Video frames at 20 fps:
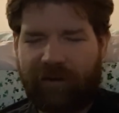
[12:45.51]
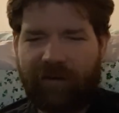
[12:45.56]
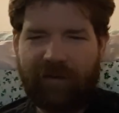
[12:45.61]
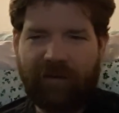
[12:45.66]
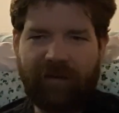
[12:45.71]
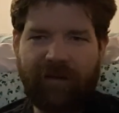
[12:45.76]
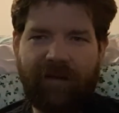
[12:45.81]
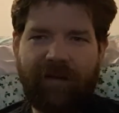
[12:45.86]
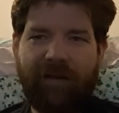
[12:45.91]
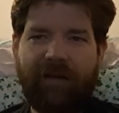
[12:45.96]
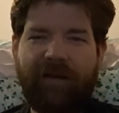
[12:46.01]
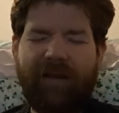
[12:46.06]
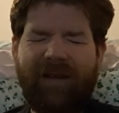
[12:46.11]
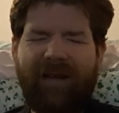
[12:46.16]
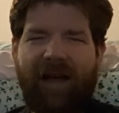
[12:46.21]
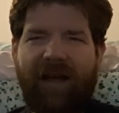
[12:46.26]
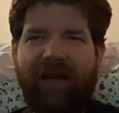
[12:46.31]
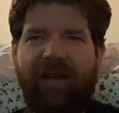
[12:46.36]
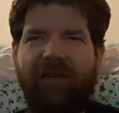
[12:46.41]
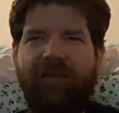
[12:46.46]
Like,
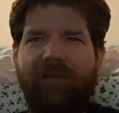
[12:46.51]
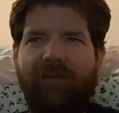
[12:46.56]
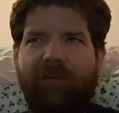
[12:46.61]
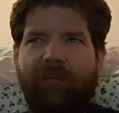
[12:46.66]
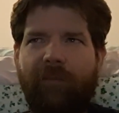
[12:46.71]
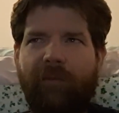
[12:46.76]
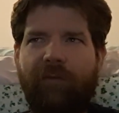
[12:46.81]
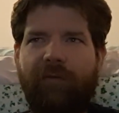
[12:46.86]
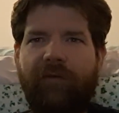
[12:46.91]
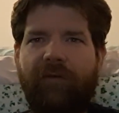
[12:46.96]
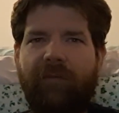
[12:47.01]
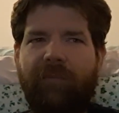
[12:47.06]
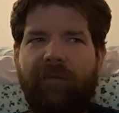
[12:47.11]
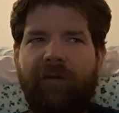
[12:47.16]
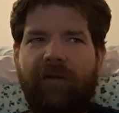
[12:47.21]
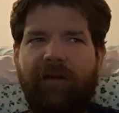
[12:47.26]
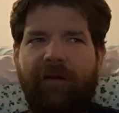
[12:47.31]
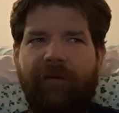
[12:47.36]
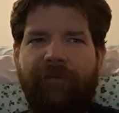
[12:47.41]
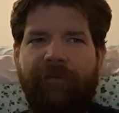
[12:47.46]
I guess it's supposed to be,
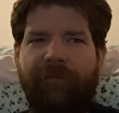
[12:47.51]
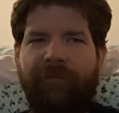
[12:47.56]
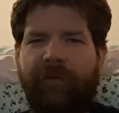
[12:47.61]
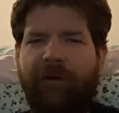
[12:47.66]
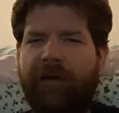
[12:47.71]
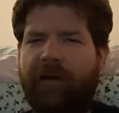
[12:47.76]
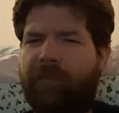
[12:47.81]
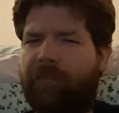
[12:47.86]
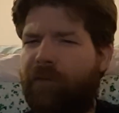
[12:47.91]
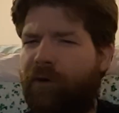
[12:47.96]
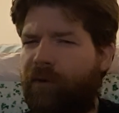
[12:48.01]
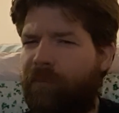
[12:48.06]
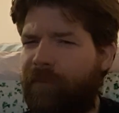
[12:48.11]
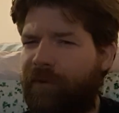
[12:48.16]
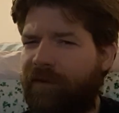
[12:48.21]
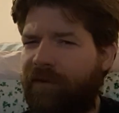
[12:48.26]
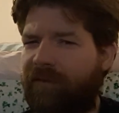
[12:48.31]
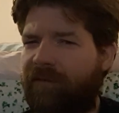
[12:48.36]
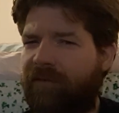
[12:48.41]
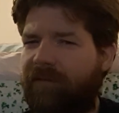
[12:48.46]
like, a funny
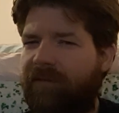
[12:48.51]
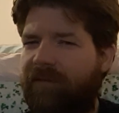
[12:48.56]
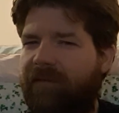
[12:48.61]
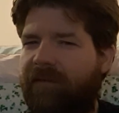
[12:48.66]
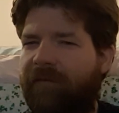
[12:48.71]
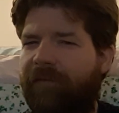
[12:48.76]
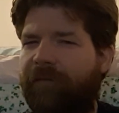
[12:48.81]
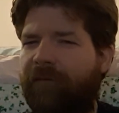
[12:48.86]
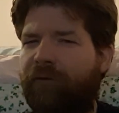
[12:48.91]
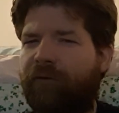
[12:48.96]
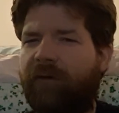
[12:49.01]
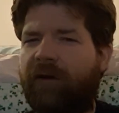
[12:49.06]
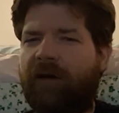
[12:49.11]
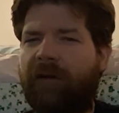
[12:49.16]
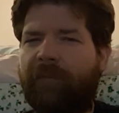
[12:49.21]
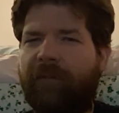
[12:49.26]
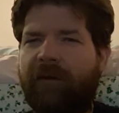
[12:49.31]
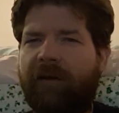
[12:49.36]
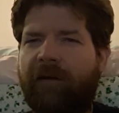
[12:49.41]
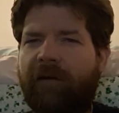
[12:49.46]
moment that they're trying to
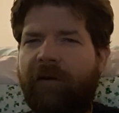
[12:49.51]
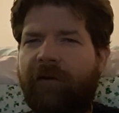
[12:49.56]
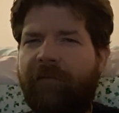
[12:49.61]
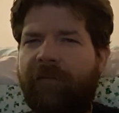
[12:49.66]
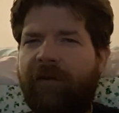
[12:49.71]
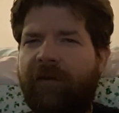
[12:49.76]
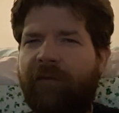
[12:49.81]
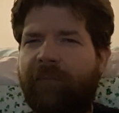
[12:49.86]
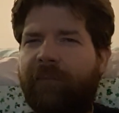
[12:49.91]
play it off as,